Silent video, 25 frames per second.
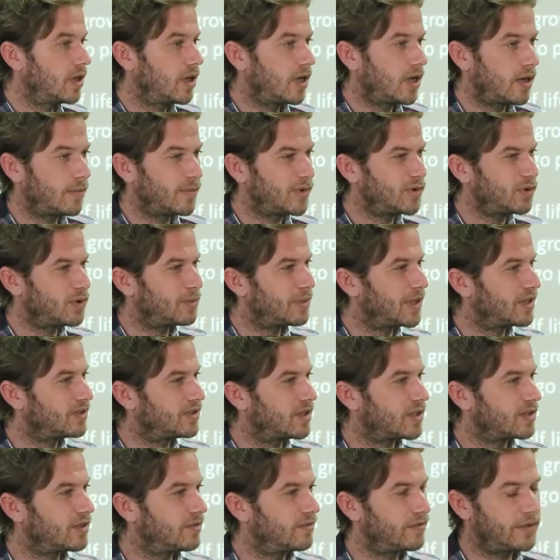It's all about
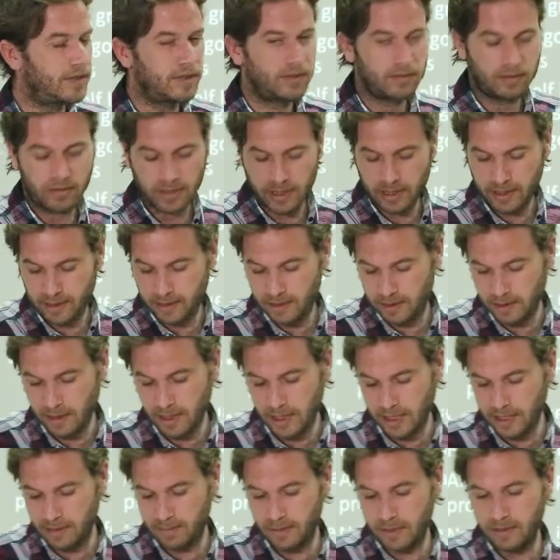touch and feel, as
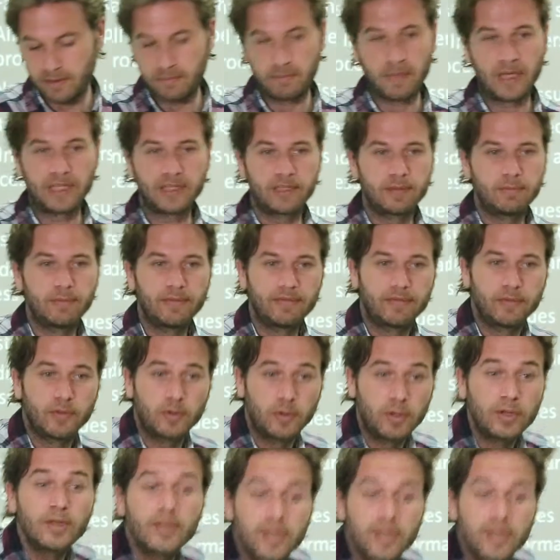has been mentioned before.